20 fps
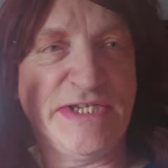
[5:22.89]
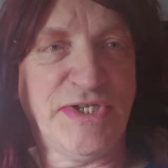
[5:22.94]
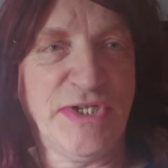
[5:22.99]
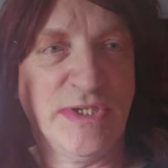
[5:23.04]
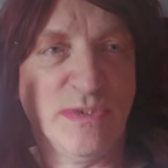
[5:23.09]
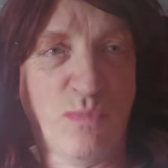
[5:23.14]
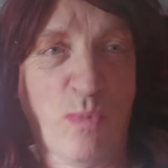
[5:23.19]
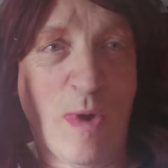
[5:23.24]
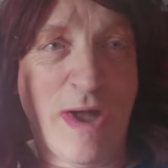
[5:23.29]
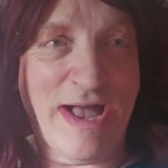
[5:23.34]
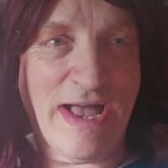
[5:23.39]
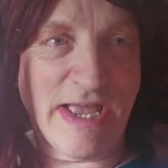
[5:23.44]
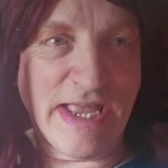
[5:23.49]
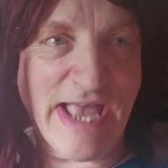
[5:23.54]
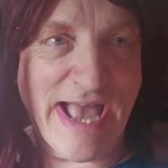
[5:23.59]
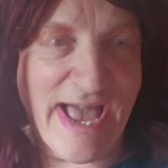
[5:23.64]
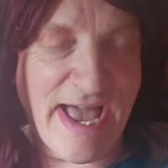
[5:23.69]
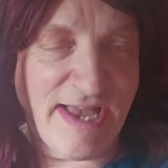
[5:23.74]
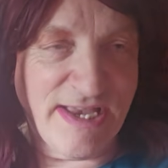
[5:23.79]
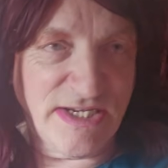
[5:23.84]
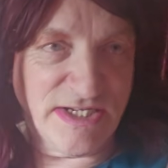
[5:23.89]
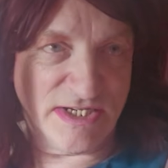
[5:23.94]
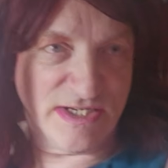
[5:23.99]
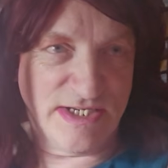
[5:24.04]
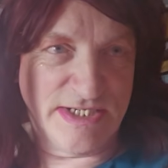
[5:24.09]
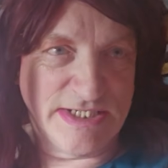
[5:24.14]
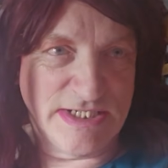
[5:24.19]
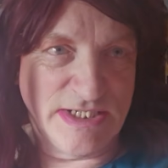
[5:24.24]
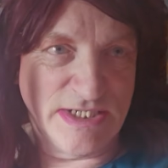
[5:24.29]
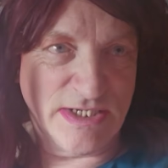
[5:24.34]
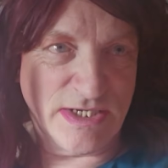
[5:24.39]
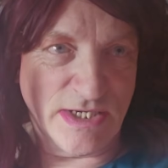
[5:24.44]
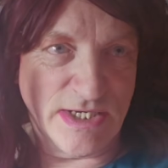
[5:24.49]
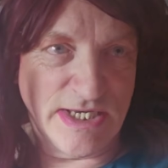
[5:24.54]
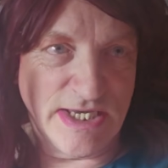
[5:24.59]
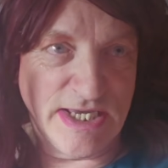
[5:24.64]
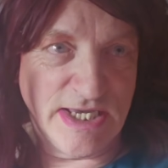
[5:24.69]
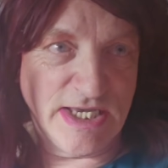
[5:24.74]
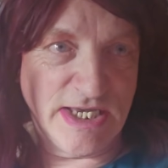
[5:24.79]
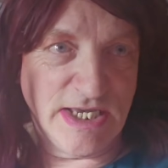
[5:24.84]
is why Iceland
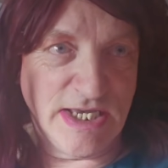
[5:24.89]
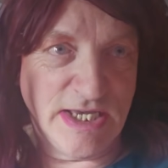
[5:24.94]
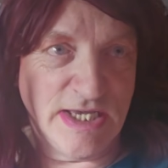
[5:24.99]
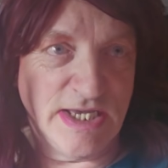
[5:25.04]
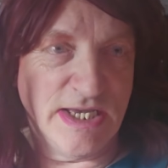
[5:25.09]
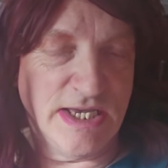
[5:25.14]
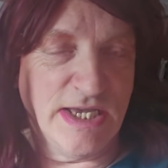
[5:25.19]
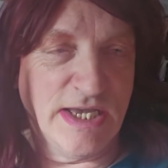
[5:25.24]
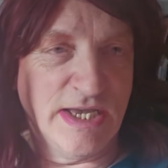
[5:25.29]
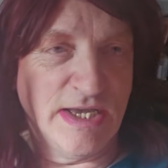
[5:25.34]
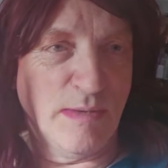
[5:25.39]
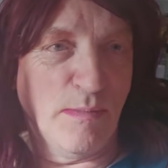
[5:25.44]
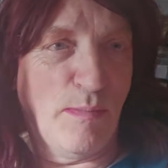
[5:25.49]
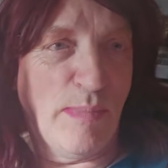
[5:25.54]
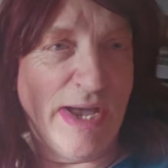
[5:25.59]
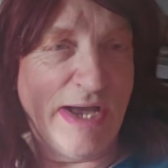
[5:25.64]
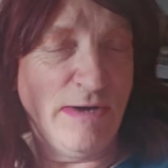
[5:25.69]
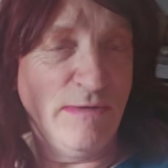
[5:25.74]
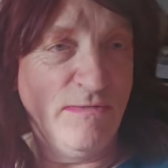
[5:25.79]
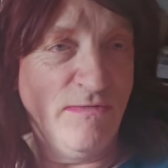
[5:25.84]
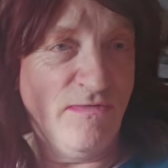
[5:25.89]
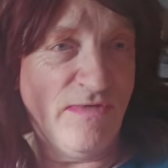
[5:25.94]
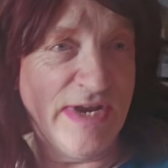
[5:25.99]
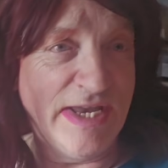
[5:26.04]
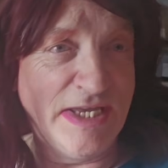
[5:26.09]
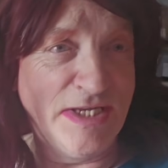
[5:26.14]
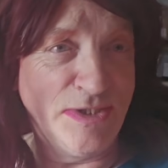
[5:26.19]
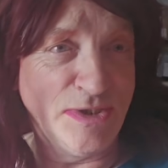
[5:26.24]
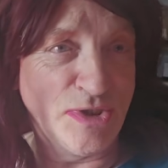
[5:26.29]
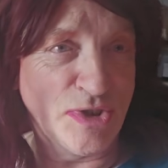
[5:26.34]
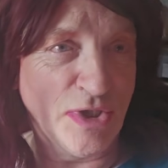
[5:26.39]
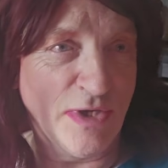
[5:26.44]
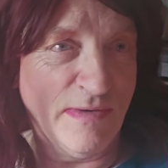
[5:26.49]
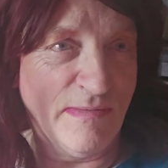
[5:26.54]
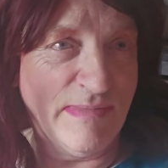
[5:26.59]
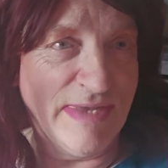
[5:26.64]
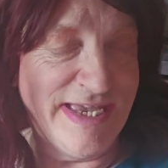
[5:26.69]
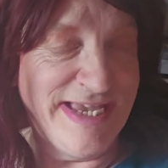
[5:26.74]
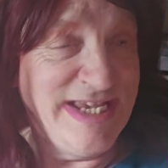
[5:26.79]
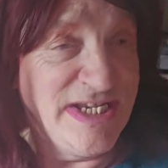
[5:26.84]
pound range
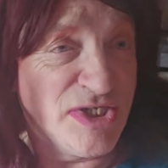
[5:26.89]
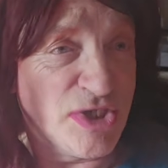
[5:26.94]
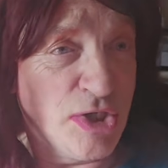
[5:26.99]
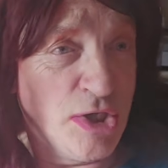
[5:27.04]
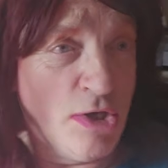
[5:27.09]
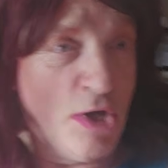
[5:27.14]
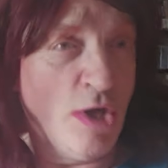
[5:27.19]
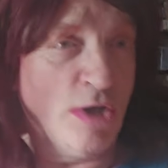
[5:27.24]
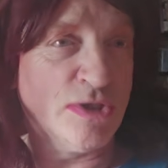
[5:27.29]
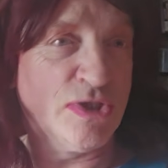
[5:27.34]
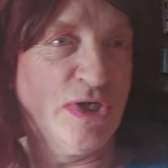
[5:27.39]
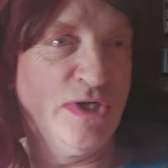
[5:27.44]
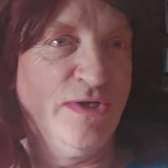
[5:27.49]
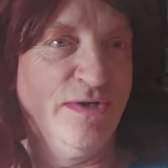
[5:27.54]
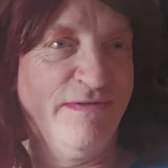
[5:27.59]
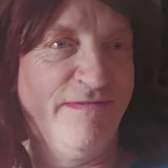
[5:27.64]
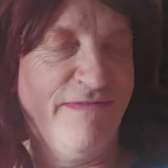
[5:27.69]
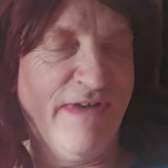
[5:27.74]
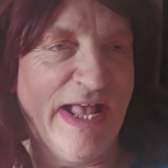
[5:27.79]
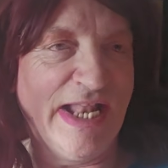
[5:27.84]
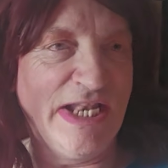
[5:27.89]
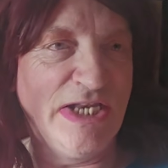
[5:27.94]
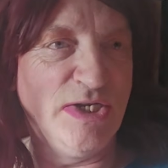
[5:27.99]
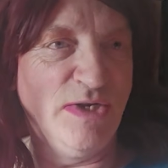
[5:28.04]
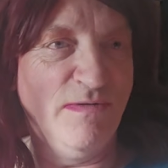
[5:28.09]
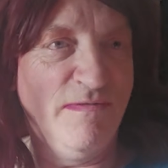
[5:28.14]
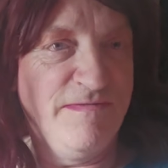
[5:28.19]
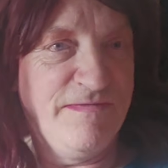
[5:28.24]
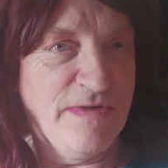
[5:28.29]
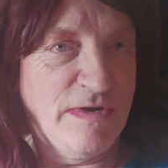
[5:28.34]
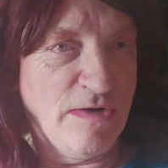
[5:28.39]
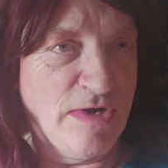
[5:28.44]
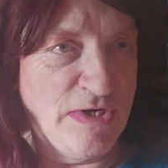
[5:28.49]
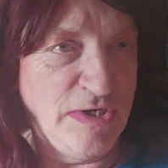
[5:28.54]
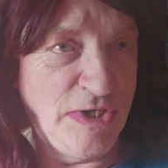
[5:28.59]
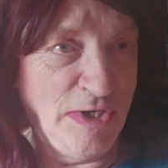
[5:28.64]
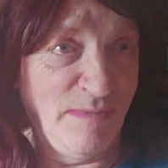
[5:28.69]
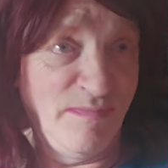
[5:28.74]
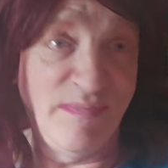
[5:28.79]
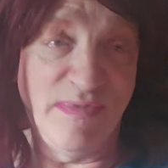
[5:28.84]
is not good value for a
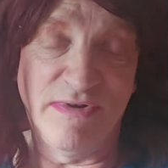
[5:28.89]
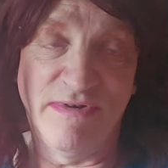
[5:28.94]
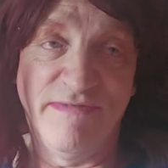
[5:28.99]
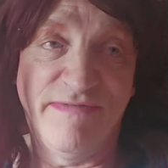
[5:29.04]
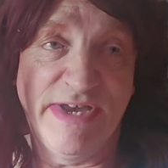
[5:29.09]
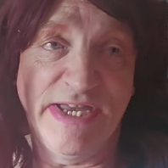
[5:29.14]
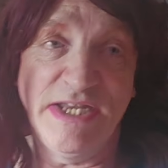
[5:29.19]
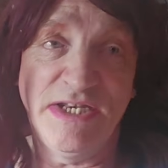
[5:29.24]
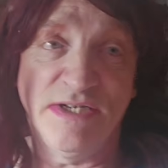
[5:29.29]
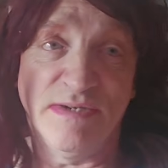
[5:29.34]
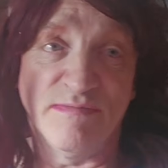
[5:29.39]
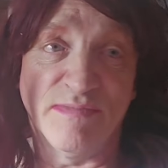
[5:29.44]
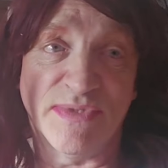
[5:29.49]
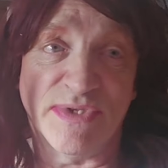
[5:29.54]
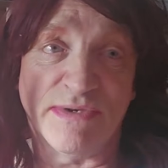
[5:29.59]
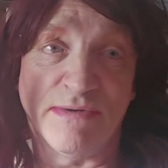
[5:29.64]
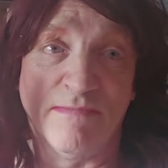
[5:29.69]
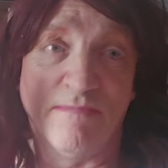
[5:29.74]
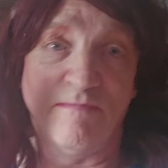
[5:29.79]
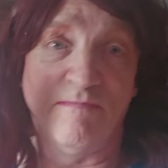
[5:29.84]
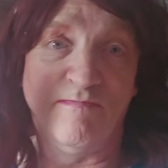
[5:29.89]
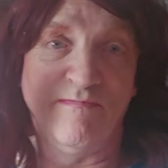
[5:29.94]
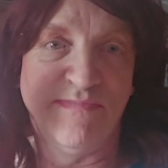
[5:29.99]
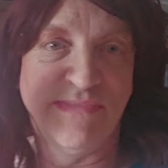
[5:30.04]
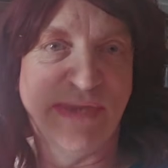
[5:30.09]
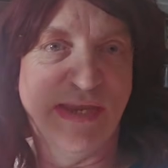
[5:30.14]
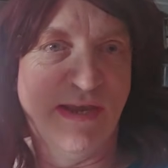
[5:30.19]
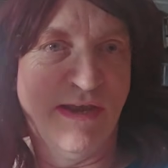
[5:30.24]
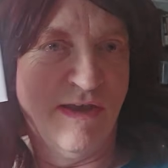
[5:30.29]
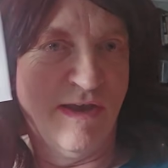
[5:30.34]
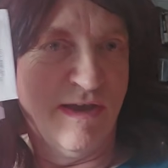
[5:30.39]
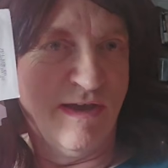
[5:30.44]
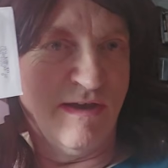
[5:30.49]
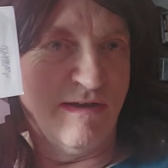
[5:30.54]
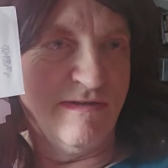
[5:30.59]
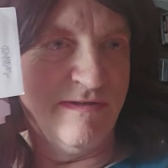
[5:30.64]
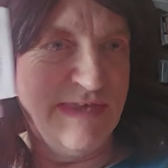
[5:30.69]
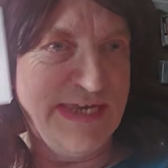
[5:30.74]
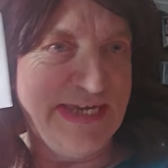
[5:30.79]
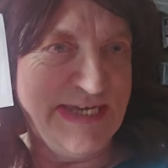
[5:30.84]
number of items.
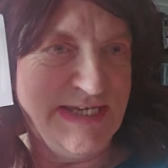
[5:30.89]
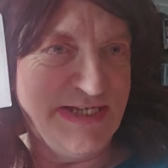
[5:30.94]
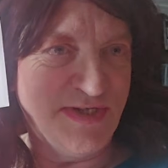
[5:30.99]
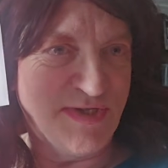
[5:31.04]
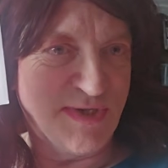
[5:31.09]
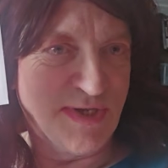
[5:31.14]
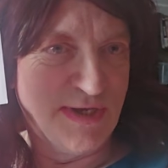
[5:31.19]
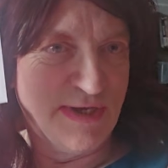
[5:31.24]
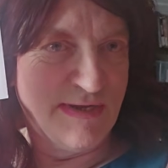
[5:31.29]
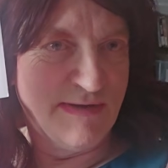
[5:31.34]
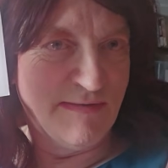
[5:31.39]
These